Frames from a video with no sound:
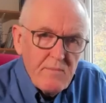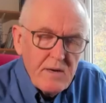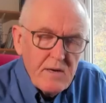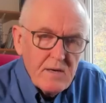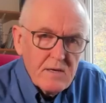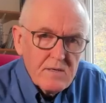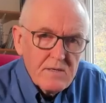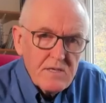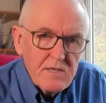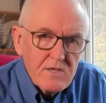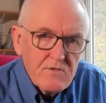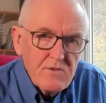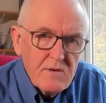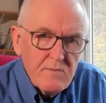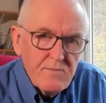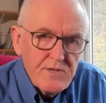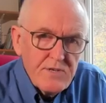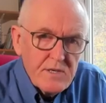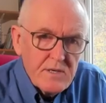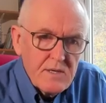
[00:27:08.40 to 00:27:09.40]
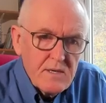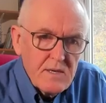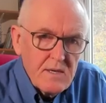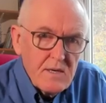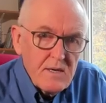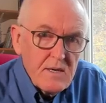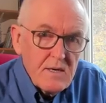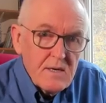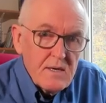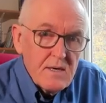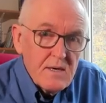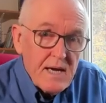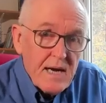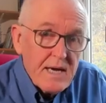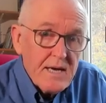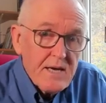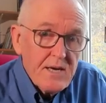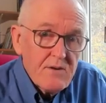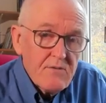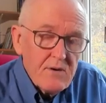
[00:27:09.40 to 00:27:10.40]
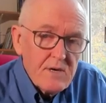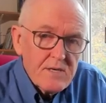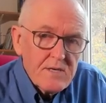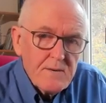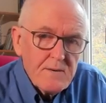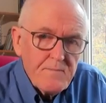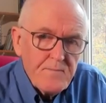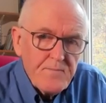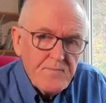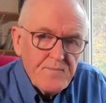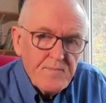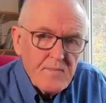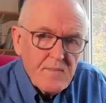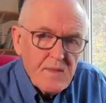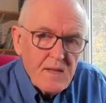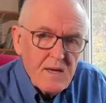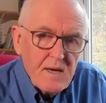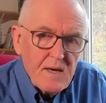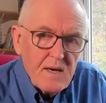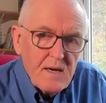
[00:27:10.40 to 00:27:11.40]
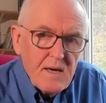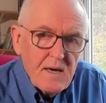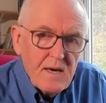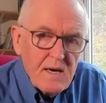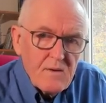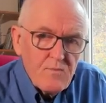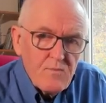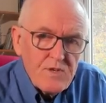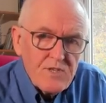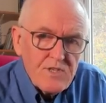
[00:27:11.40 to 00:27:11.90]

beyond description, accurate. And we